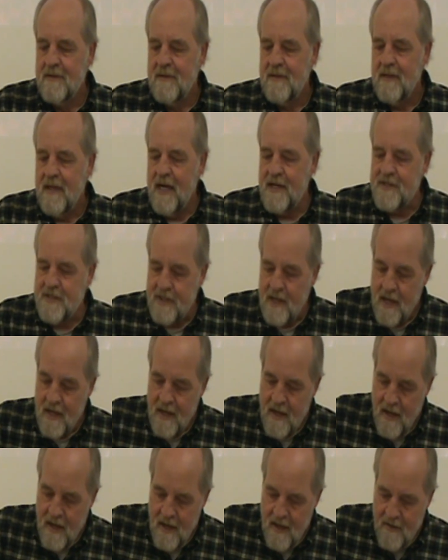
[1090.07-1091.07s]
It's
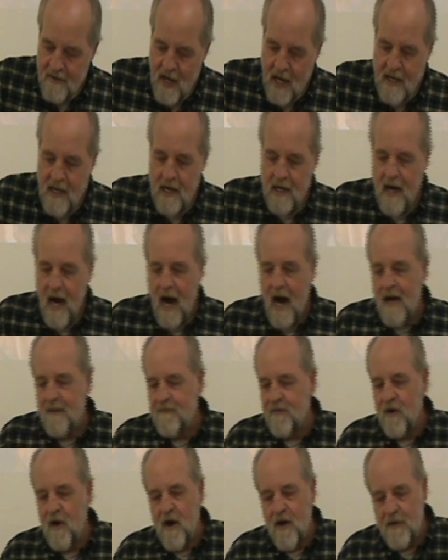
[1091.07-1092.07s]
thanking God
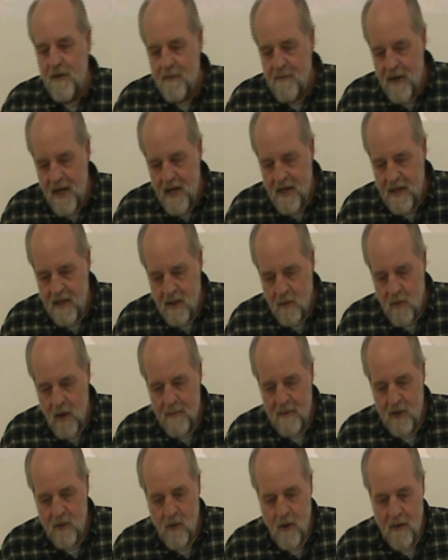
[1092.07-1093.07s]
for all the men and the
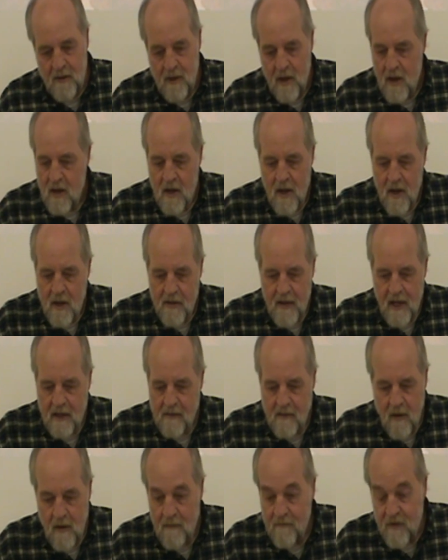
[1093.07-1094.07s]
women who have, that
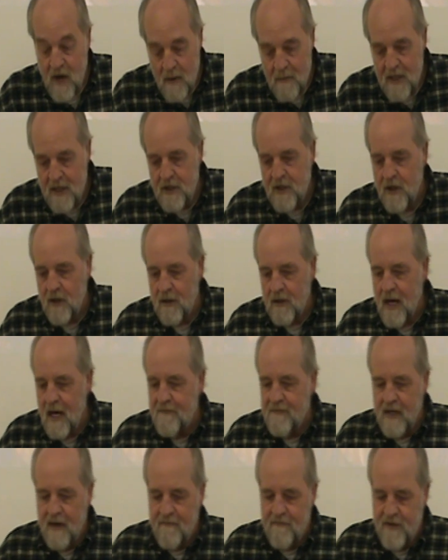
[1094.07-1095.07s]
have come into your life
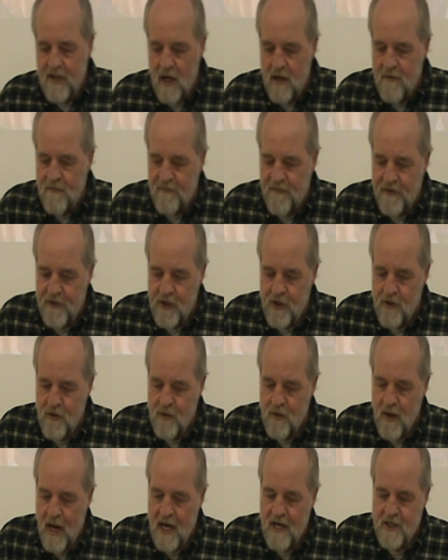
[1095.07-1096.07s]
and have done for
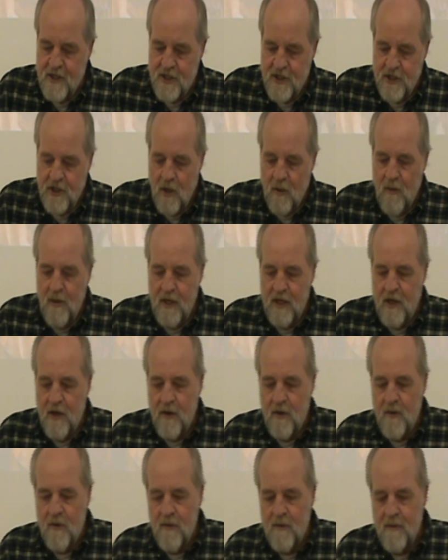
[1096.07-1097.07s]
you and is showing
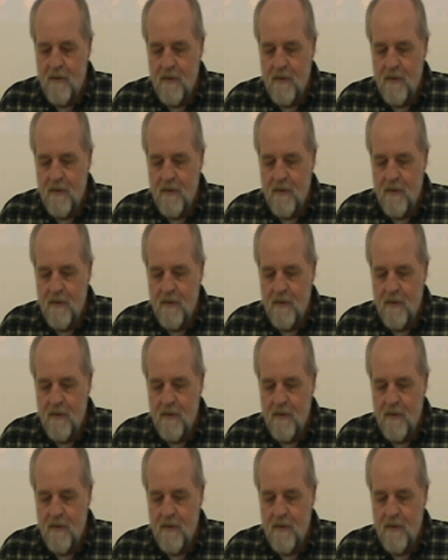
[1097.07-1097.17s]
you